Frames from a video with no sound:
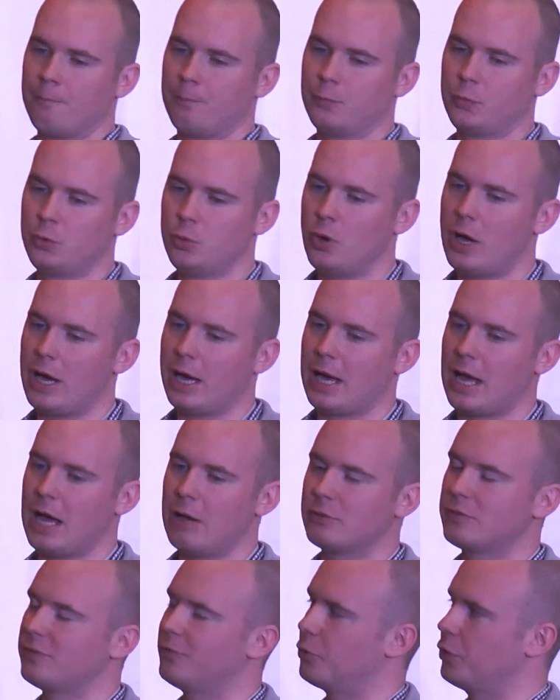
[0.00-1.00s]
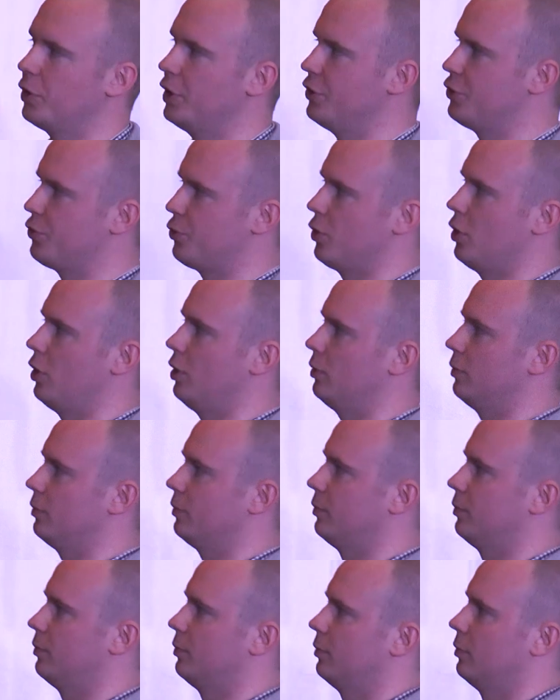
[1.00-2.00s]
2 accounts for each role.
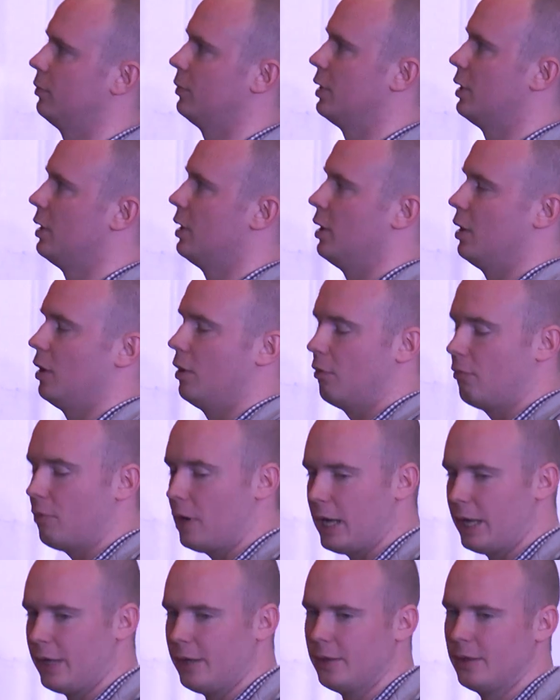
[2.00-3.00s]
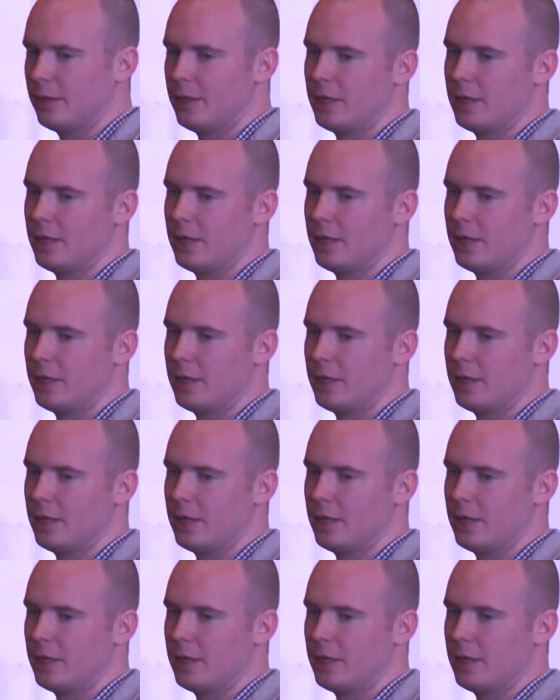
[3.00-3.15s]
Why?